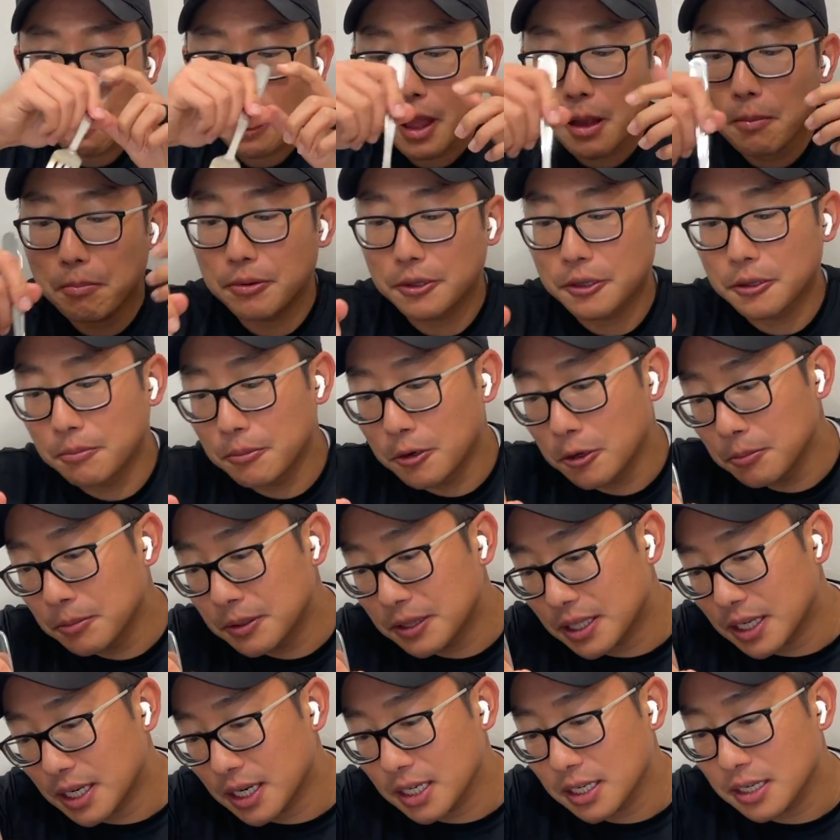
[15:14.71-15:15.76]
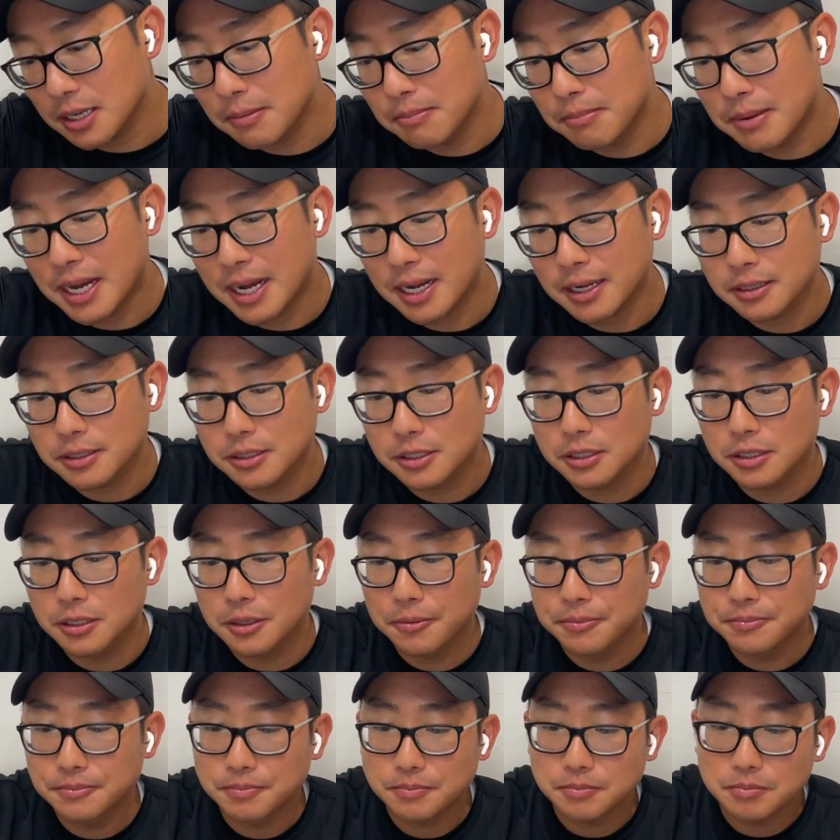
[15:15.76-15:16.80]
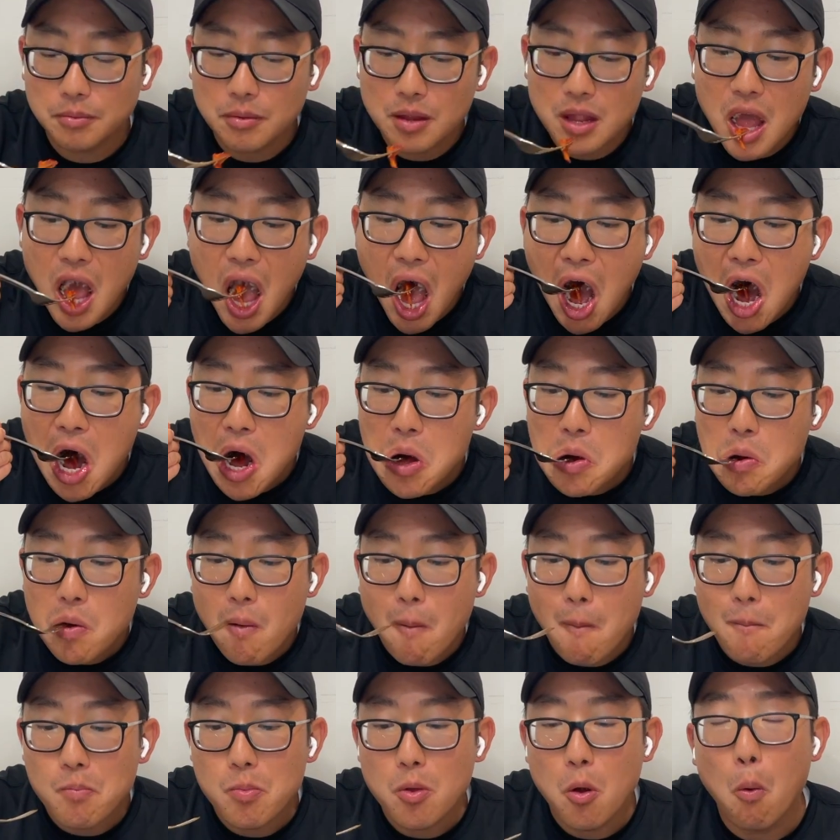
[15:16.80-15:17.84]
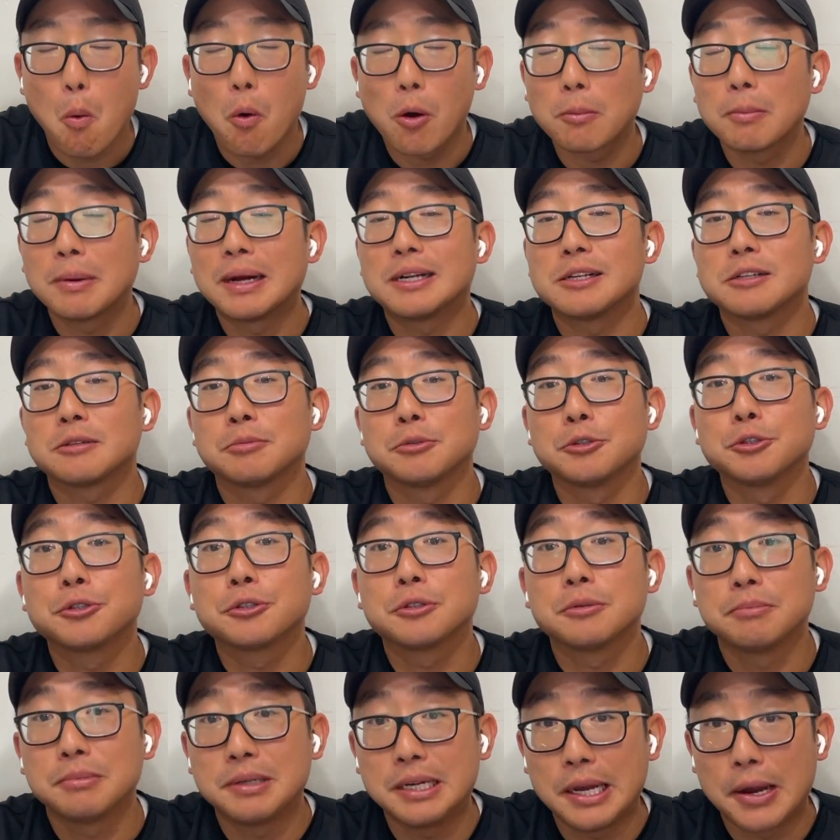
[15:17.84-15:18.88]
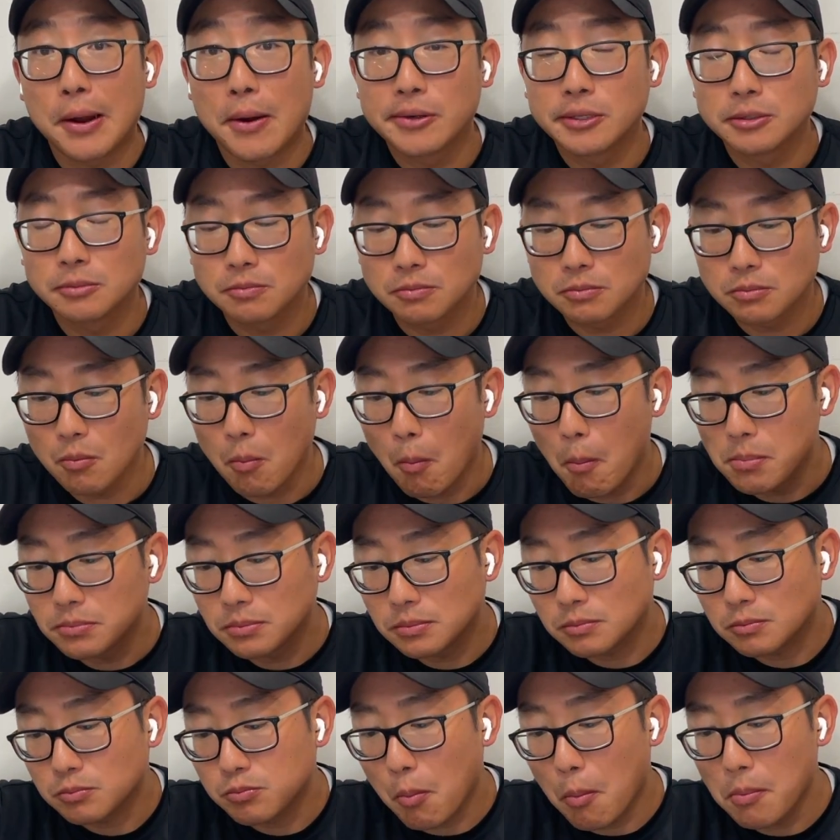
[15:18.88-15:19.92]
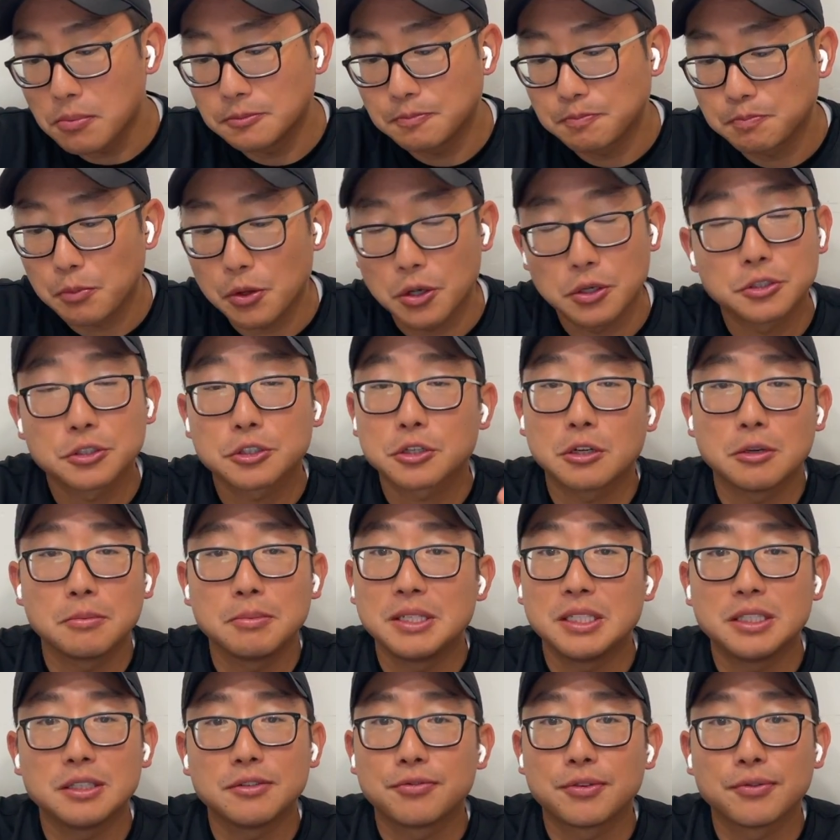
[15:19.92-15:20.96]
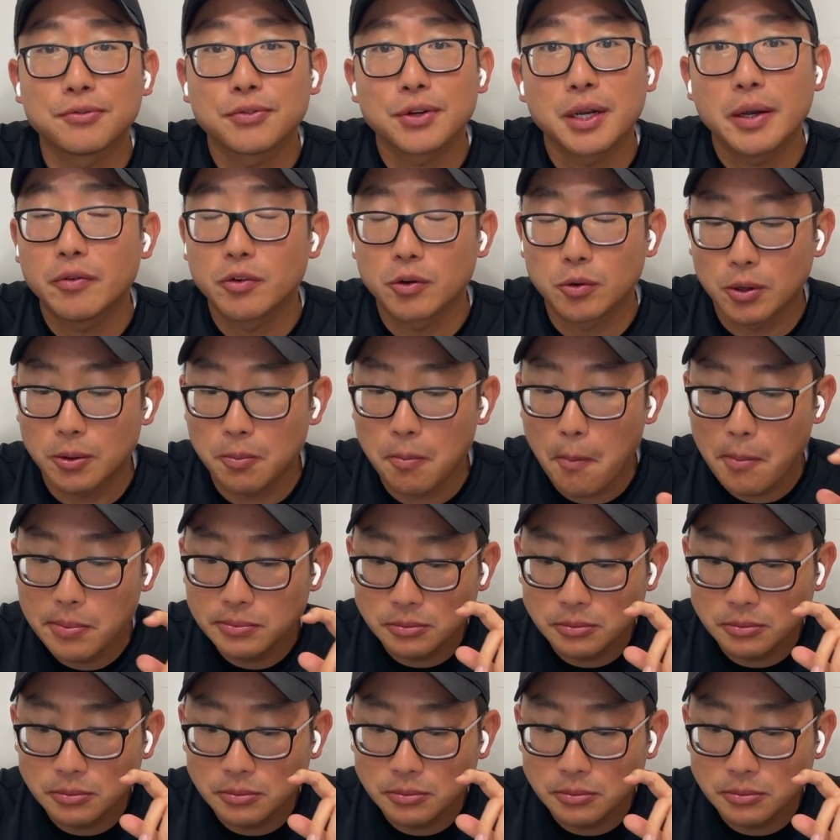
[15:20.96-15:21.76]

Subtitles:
But the moment that I come back to what matters most to me, you know, it's gonna be different for everyone.